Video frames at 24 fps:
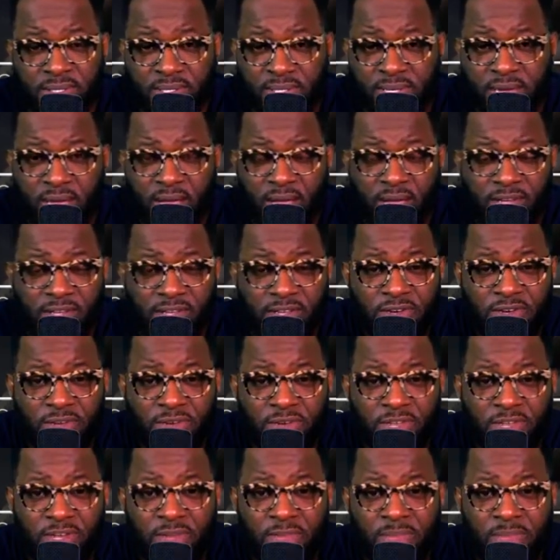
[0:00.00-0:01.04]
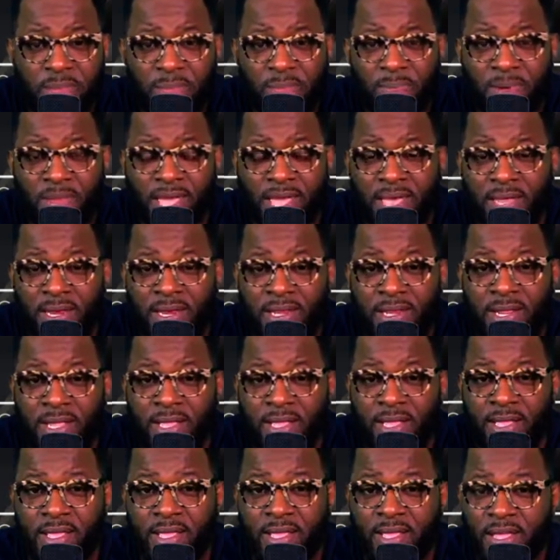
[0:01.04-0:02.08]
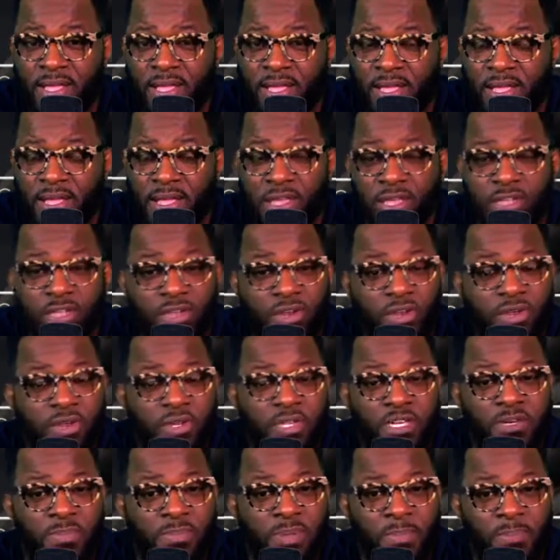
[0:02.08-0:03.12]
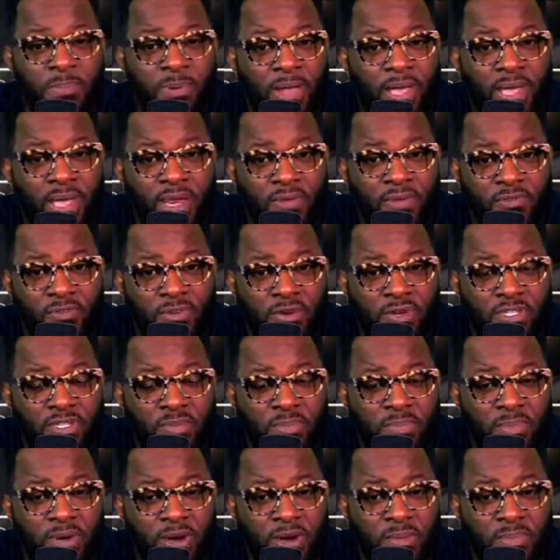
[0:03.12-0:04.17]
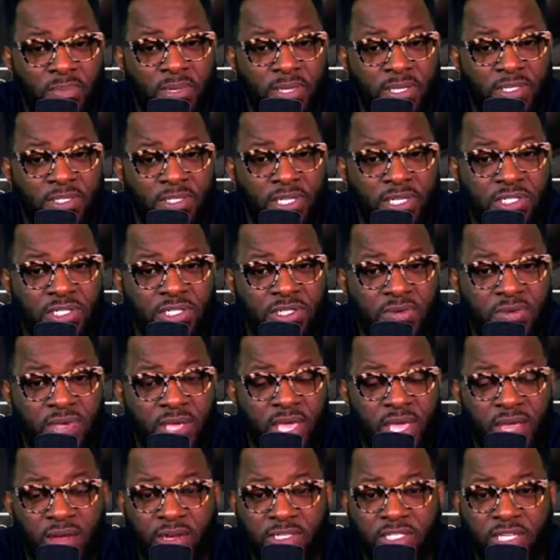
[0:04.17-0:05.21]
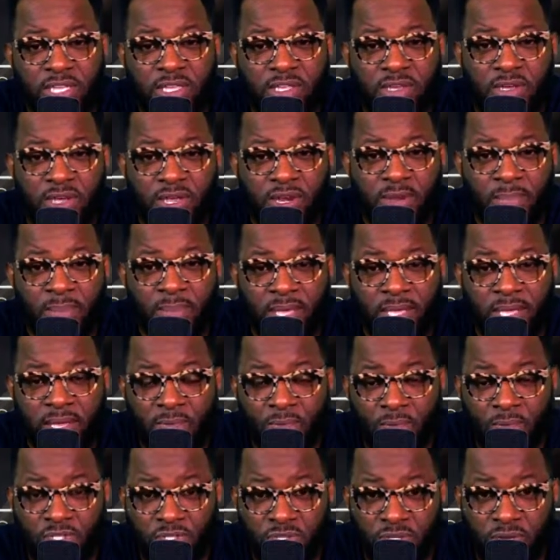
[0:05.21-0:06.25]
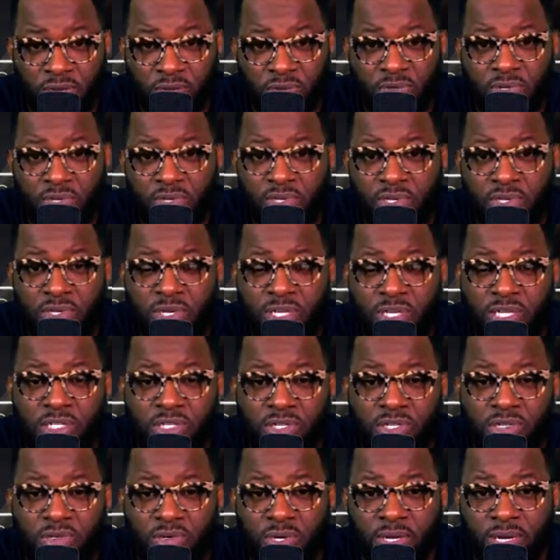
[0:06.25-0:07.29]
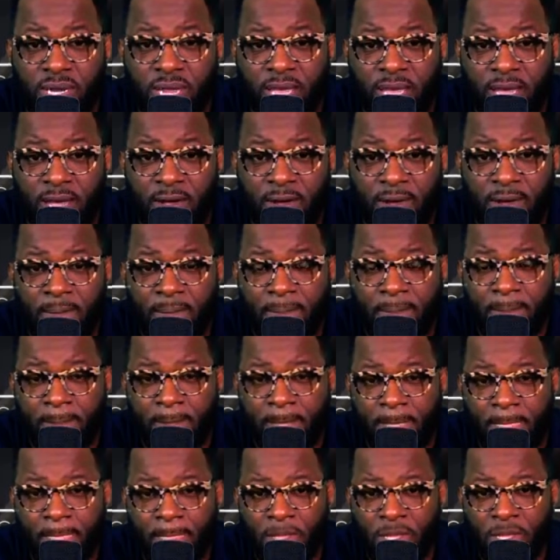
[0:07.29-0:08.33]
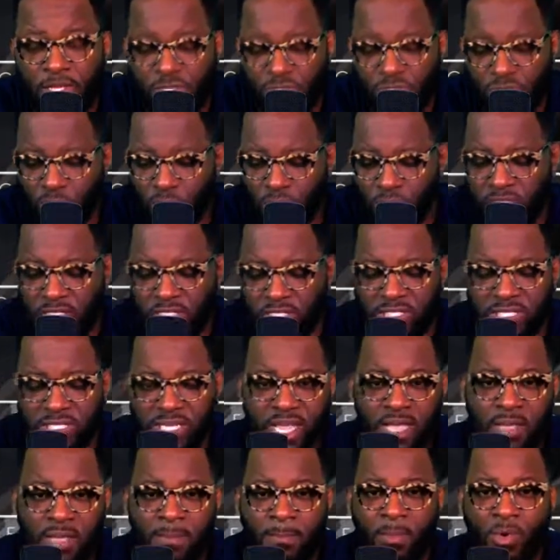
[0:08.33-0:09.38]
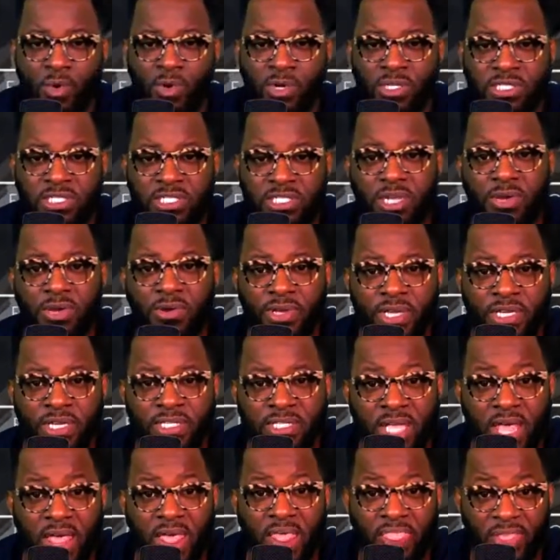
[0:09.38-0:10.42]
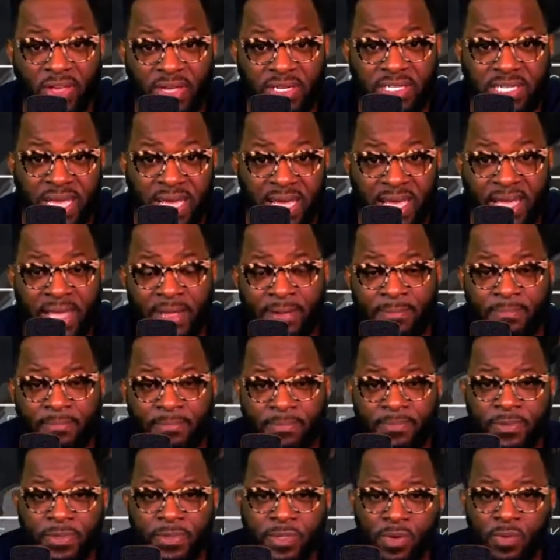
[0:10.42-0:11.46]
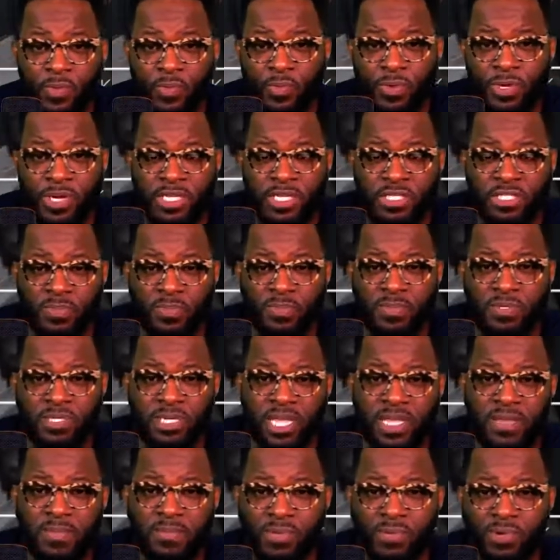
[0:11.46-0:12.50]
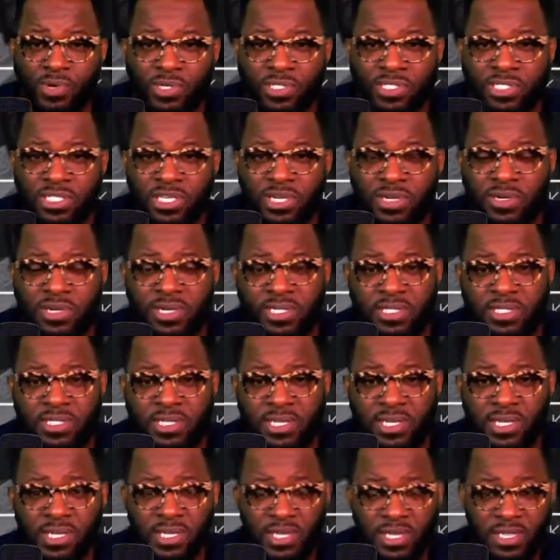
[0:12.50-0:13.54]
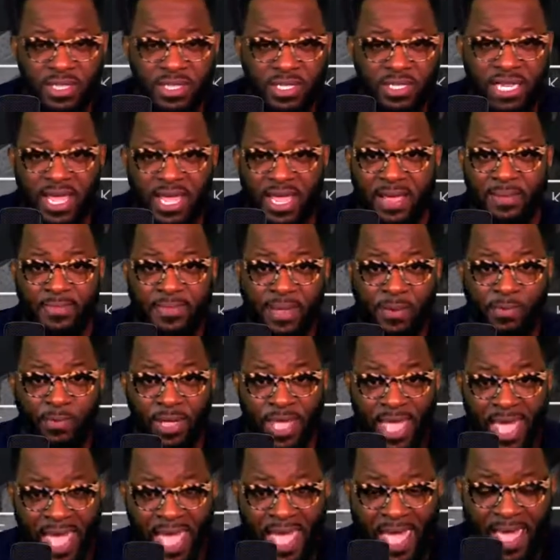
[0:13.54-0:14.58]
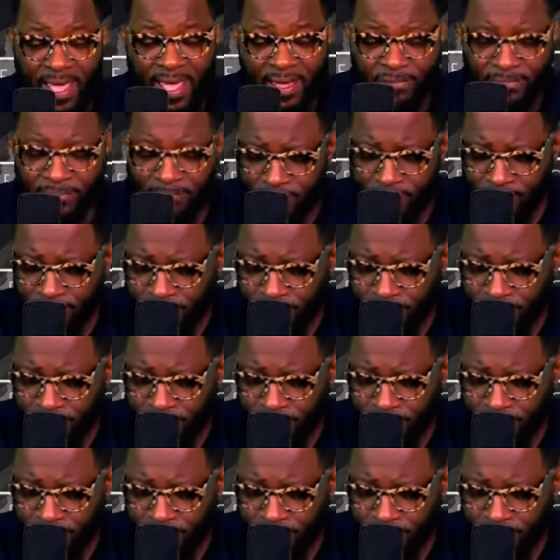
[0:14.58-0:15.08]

no, you don't need to be planning. You don't need to be planning for tomorrow, because there's no guarantee you're going to make it. What you're going to do, you need to do it now. So we need to take more serious the time. We need to take more serious the time that we have